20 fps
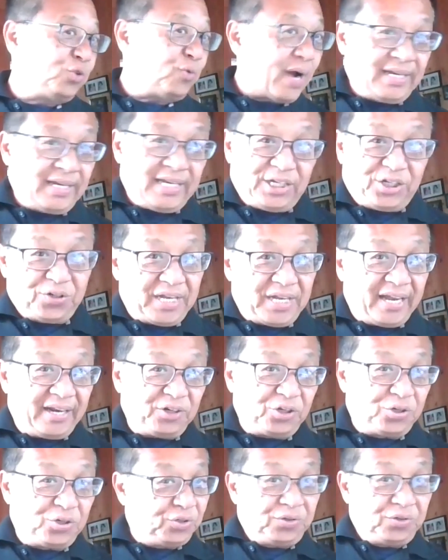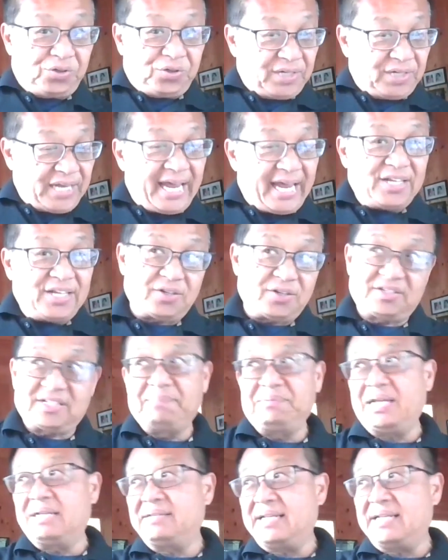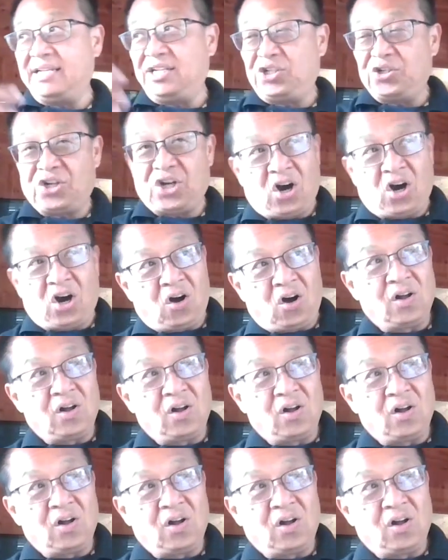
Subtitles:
what do I need to do today? So sometimes I need to call,